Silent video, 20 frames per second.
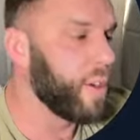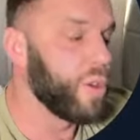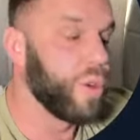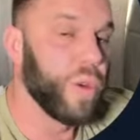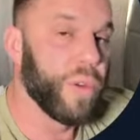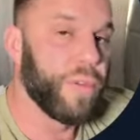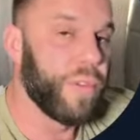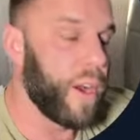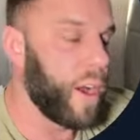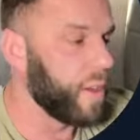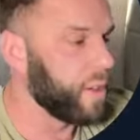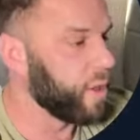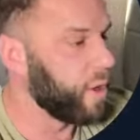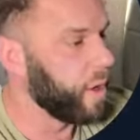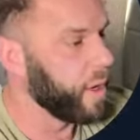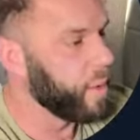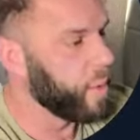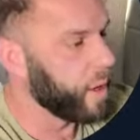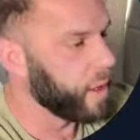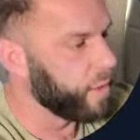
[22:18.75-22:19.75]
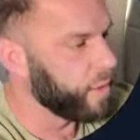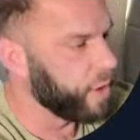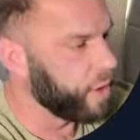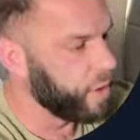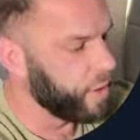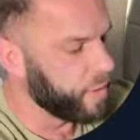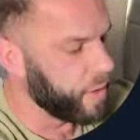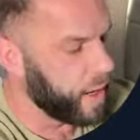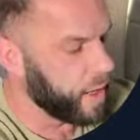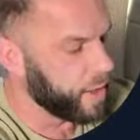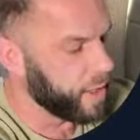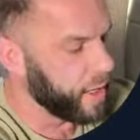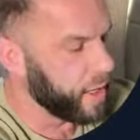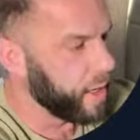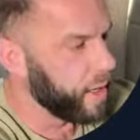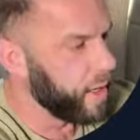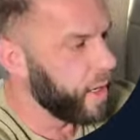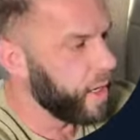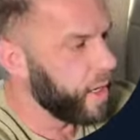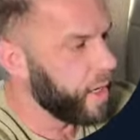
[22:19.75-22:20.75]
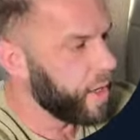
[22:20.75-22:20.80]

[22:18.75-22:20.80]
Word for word: true false, only works for true false here.